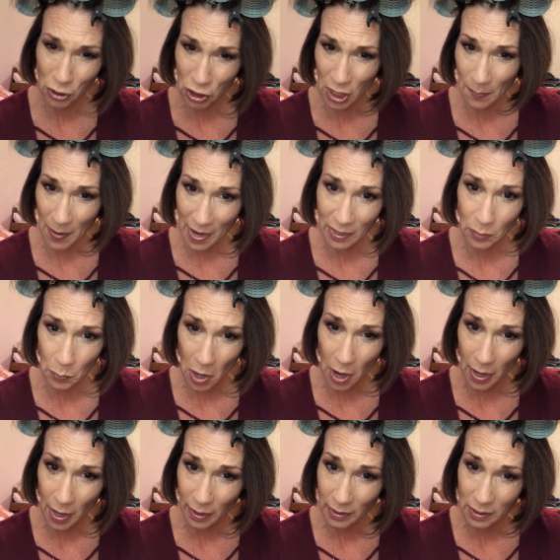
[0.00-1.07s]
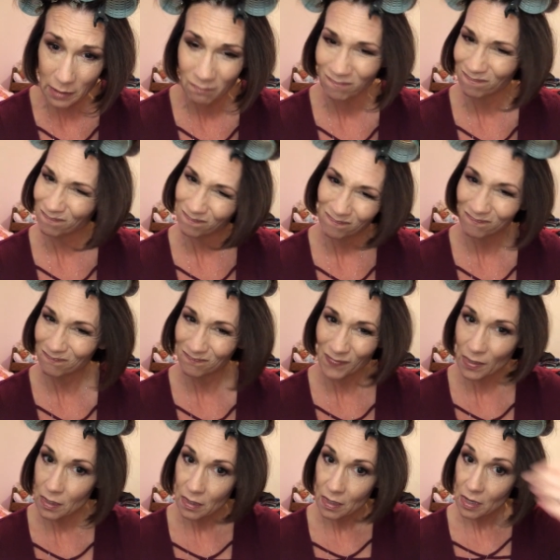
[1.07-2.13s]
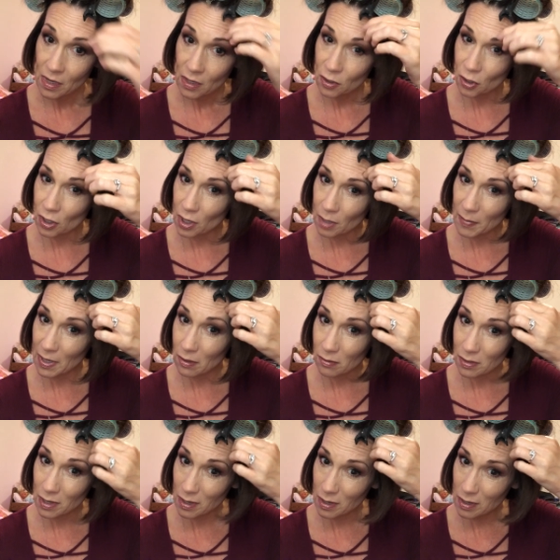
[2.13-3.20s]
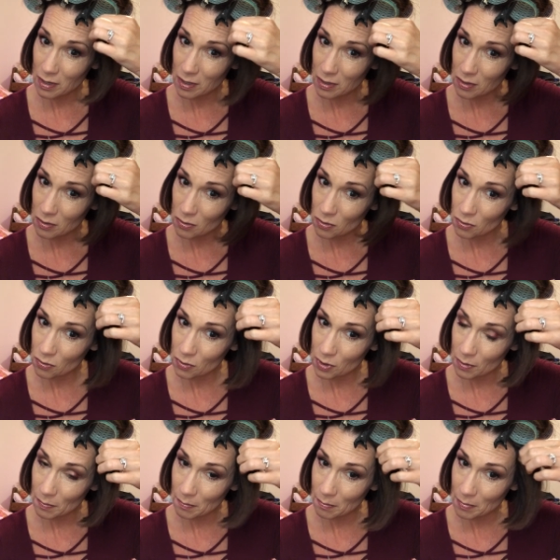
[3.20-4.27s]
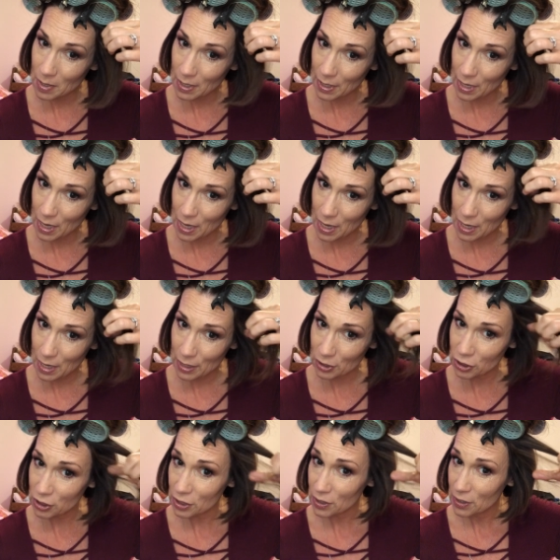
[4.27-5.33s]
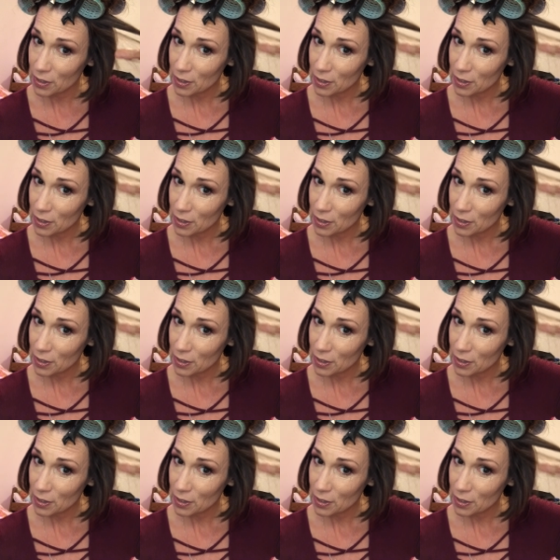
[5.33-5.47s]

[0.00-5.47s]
cheap-ass products, you're going to be going, oh my gosh,